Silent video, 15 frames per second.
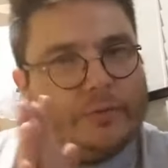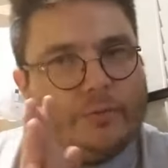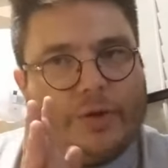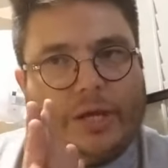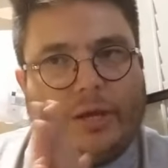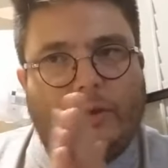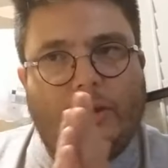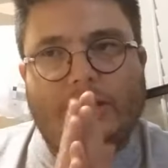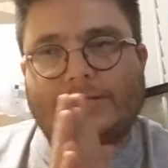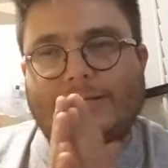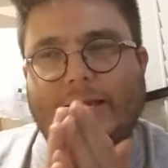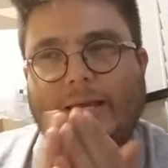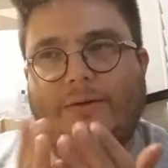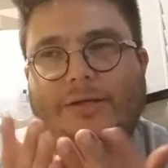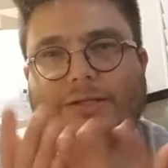
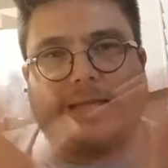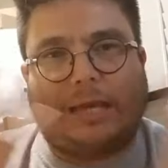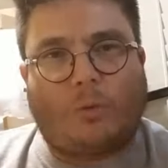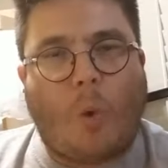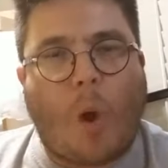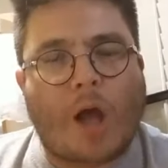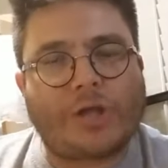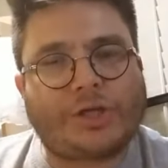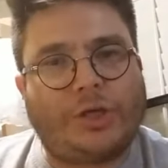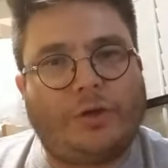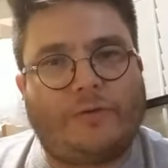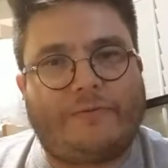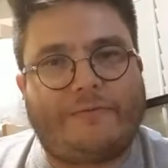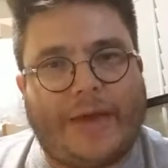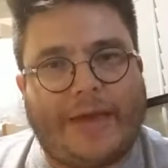It's like
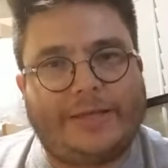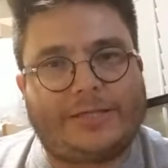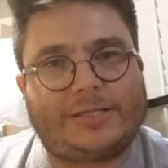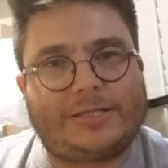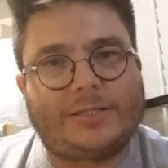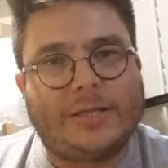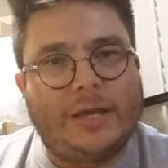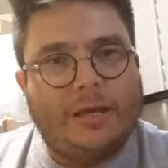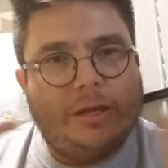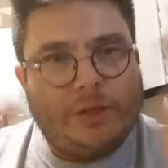washing your face.